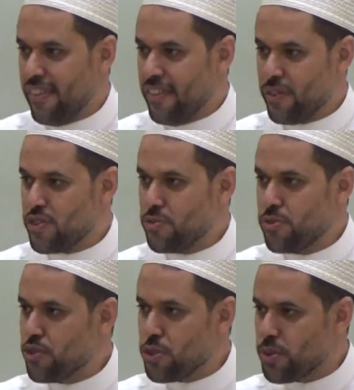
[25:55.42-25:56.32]
used to
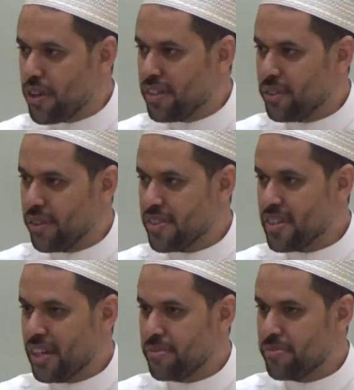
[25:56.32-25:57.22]
do shura all the
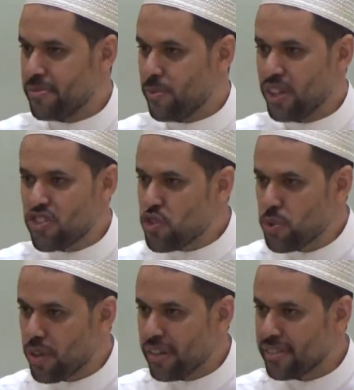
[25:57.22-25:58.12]
time. What's
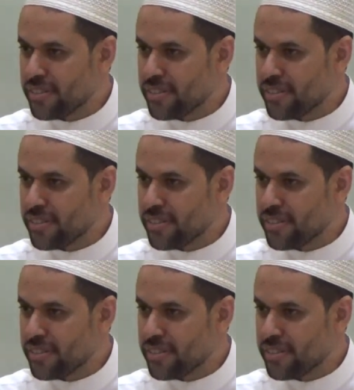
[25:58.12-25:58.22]
shura?